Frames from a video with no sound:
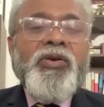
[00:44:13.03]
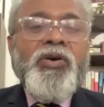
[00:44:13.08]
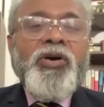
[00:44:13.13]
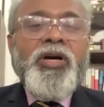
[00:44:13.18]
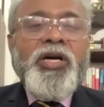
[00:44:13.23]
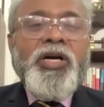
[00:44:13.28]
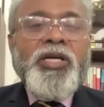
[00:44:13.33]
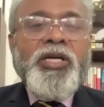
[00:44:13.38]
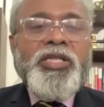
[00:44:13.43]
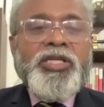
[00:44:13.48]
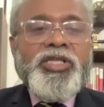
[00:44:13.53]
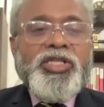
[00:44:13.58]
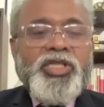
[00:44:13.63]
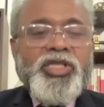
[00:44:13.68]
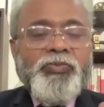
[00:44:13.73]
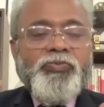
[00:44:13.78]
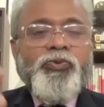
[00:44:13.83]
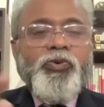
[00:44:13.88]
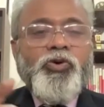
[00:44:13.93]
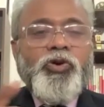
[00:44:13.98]
uh, the
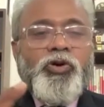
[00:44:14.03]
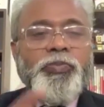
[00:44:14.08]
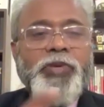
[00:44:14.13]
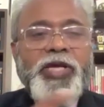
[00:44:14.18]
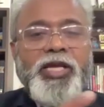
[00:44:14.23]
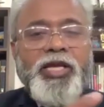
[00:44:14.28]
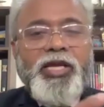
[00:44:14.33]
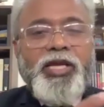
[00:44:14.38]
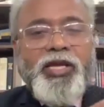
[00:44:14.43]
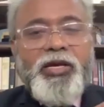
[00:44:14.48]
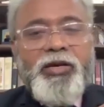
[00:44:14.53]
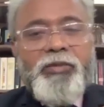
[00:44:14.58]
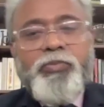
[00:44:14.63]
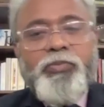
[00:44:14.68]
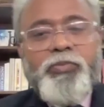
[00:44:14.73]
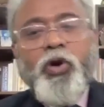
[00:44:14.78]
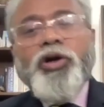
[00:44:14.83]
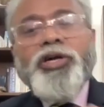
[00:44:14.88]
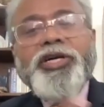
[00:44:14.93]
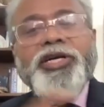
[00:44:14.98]
ship would be
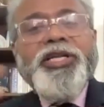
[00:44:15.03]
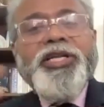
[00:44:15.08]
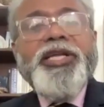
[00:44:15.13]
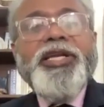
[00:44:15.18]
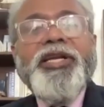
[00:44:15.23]
brought